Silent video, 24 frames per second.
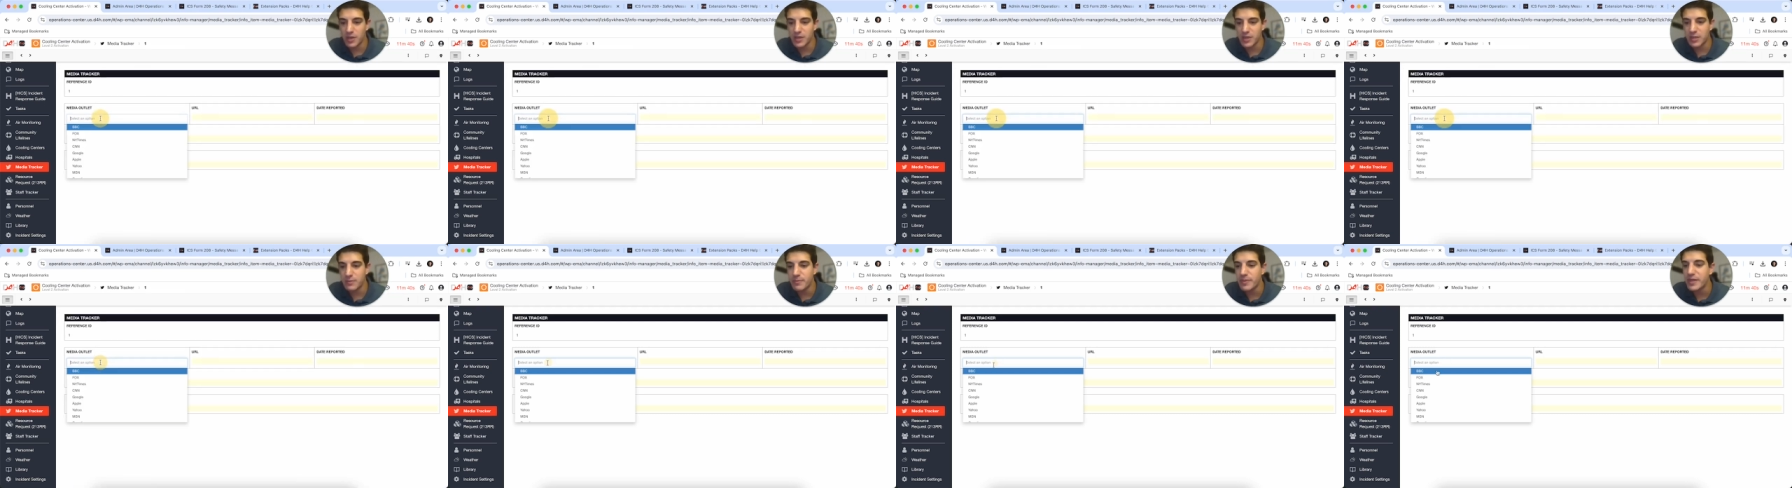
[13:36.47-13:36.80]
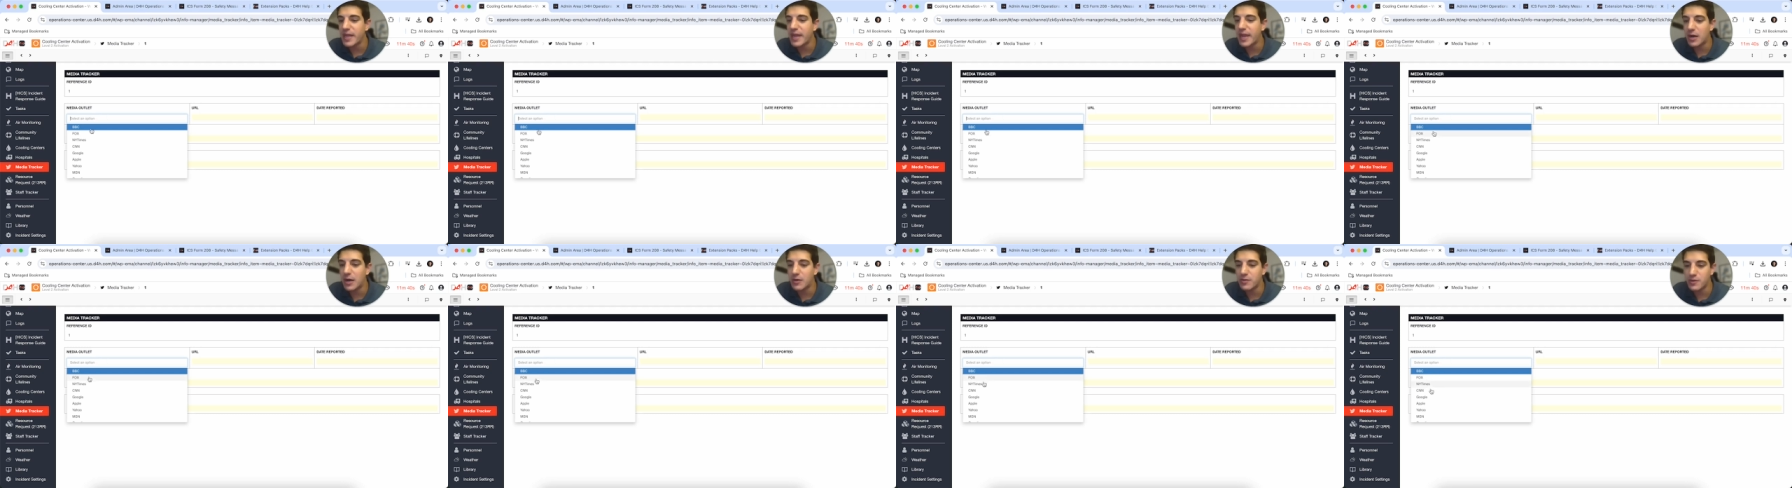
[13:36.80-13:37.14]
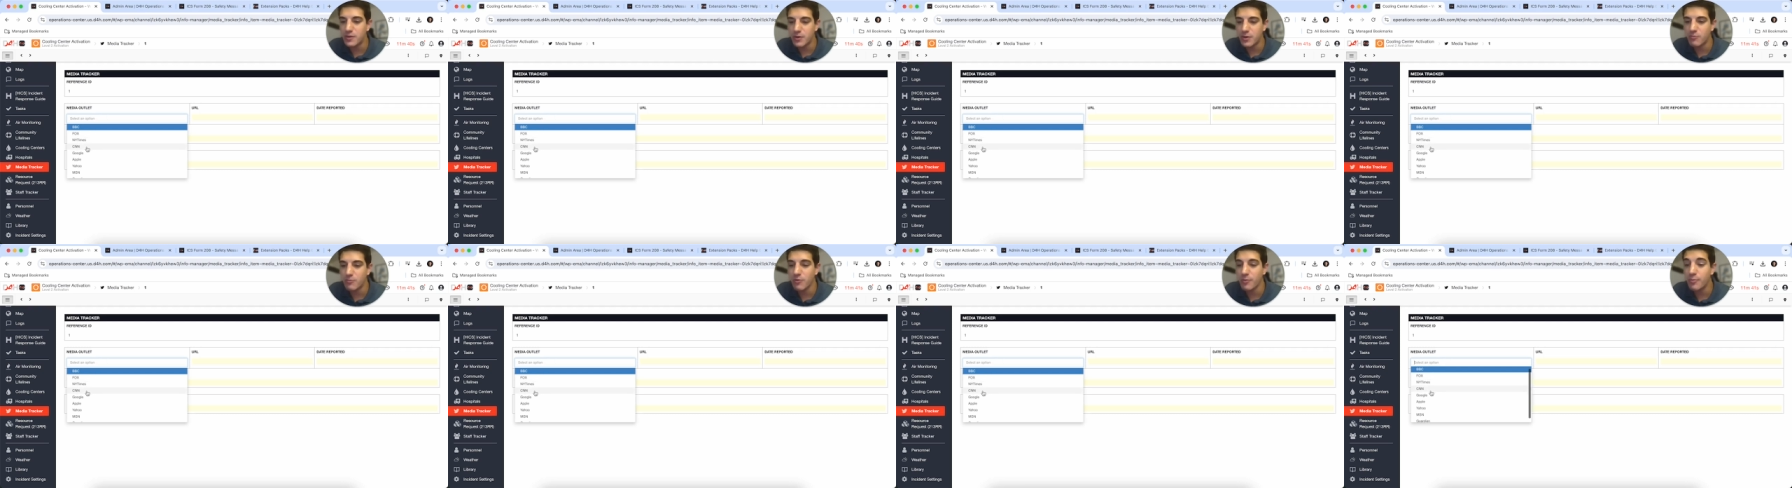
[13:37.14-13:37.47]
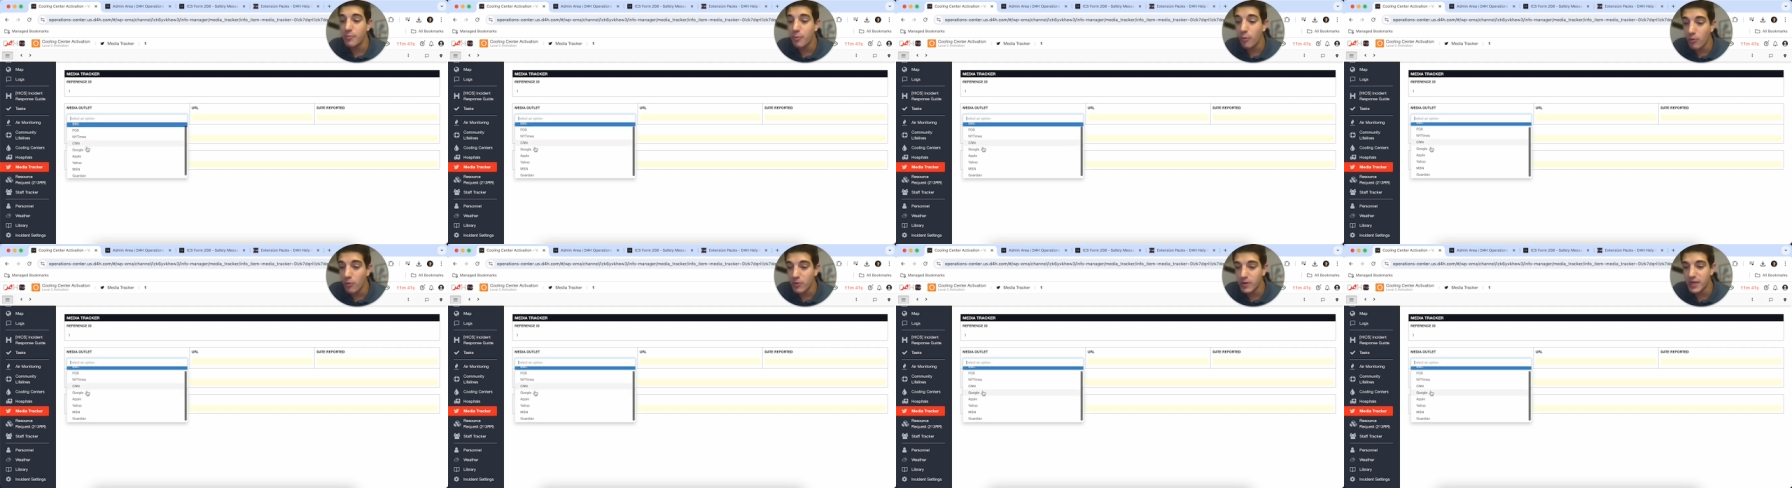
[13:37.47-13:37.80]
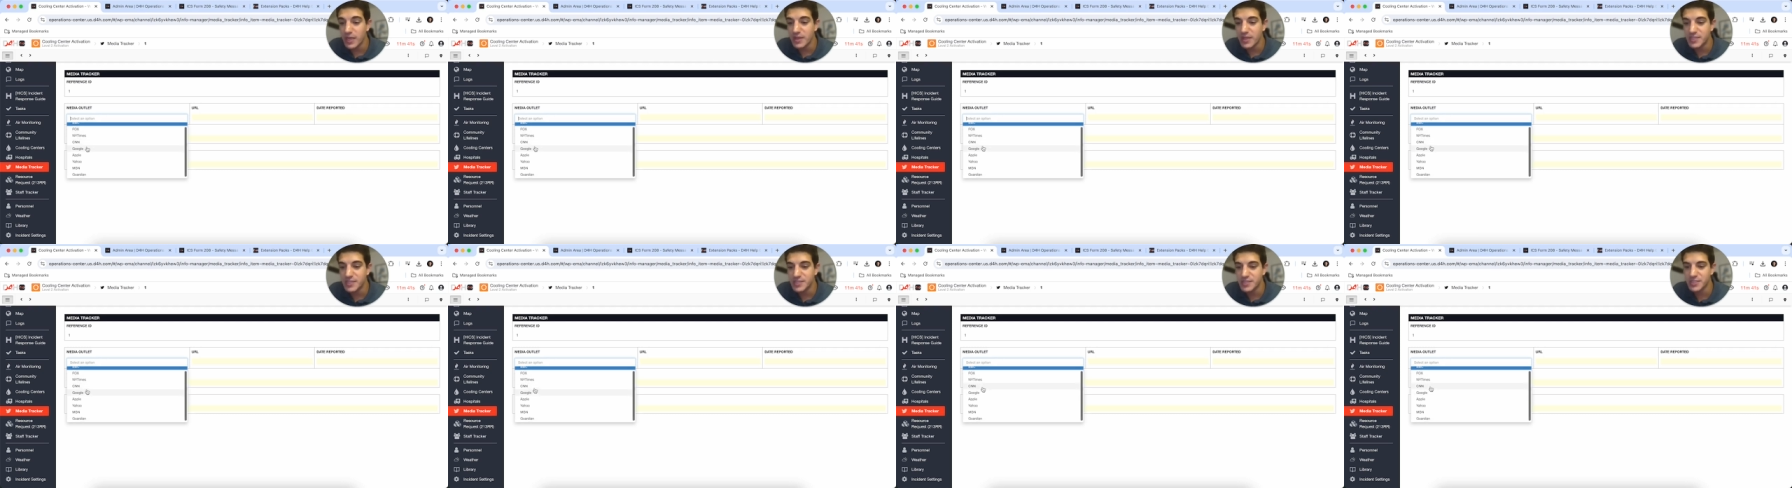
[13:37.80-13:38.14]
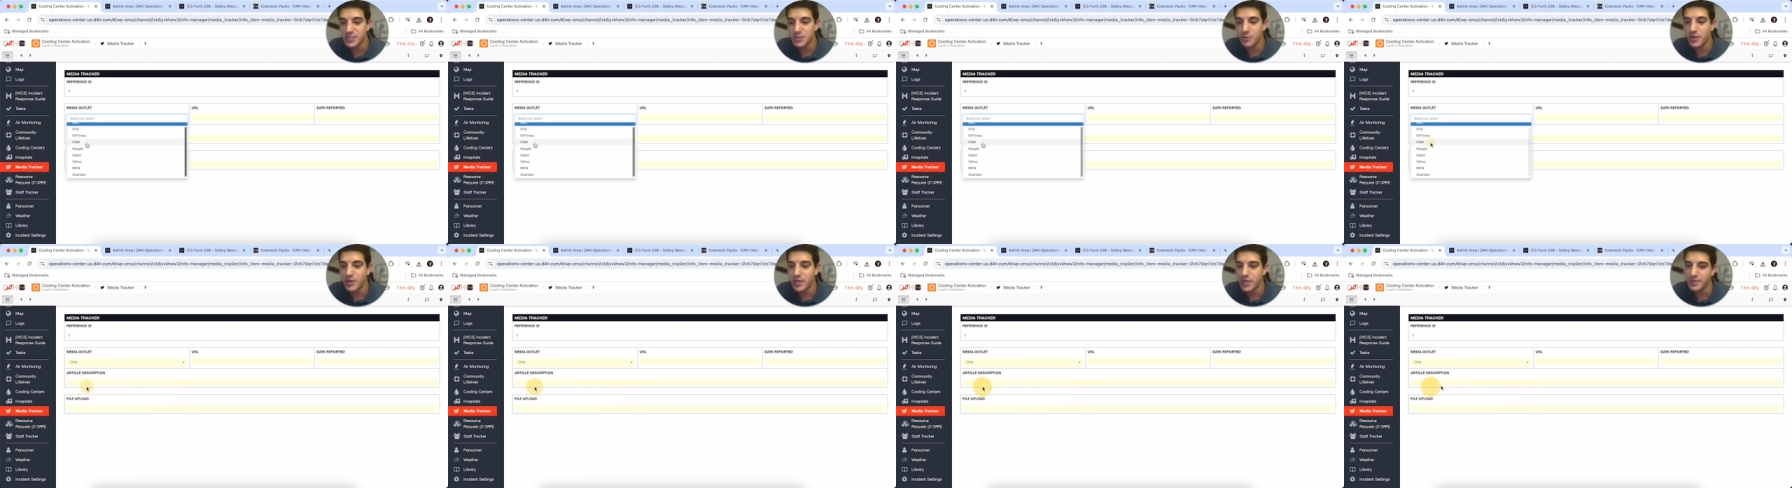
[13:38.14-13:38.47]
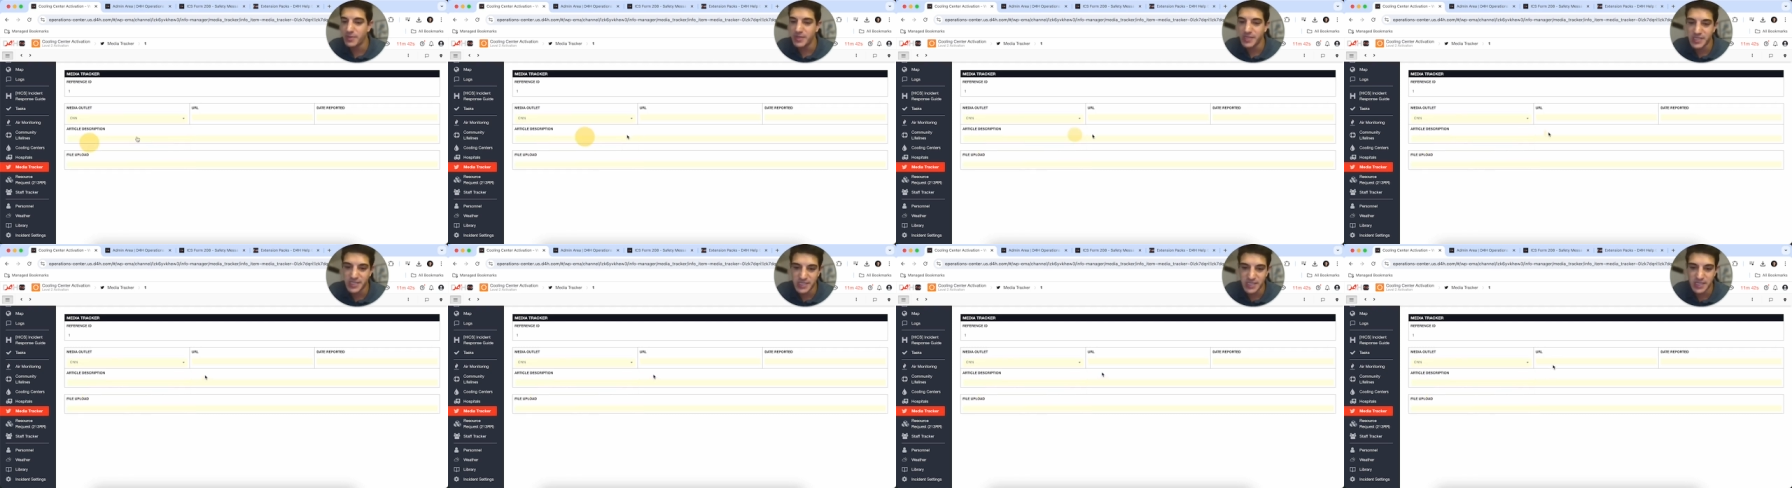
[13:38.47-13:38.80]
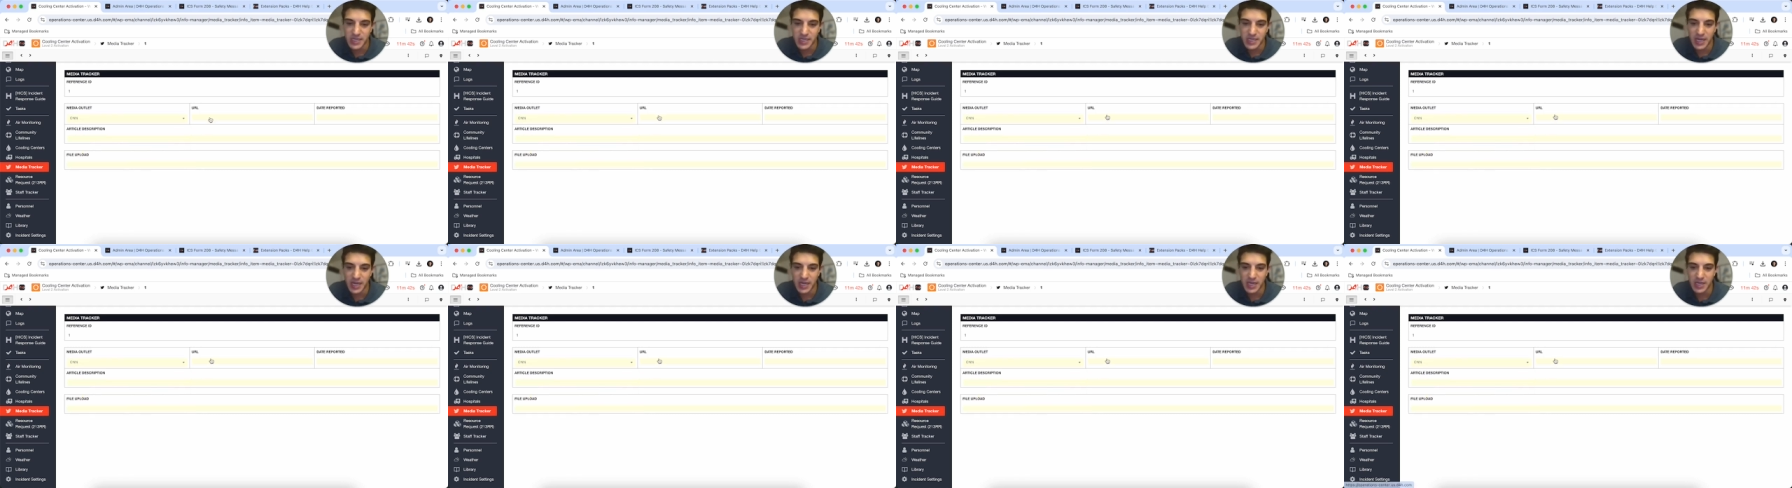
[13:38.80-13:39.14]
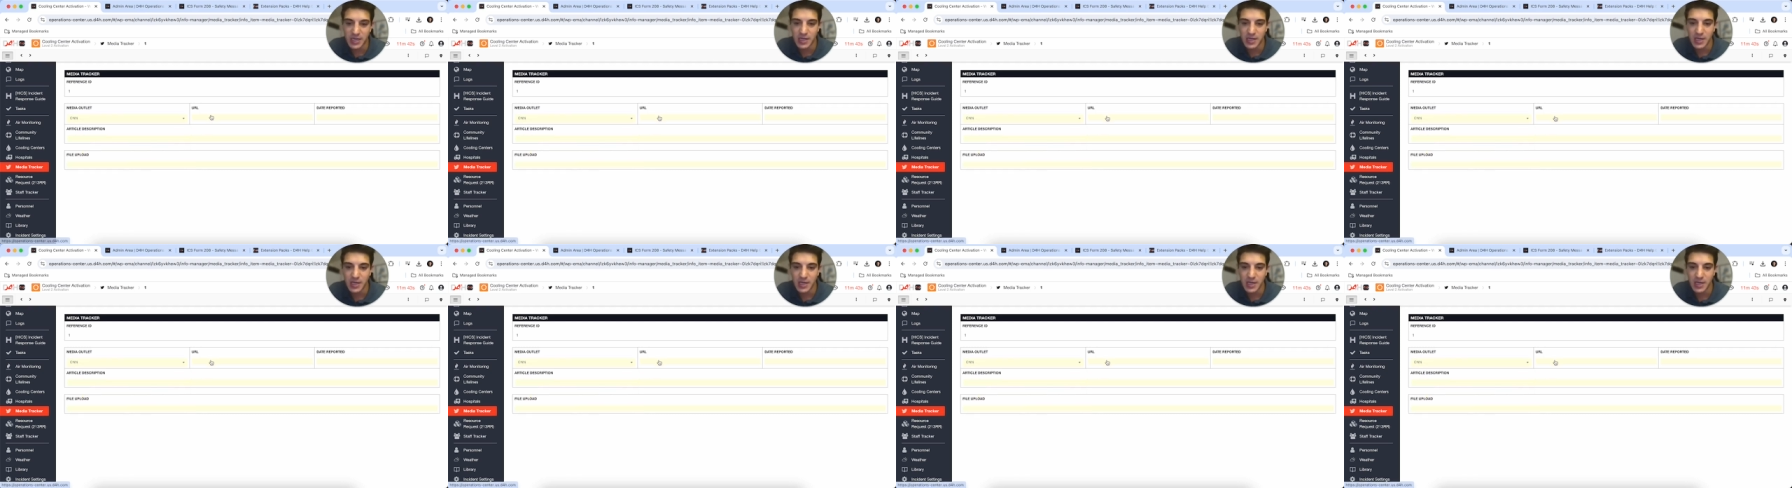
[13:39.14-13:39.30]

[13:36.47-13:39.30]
The media outlook reporting, this is going to be CNN.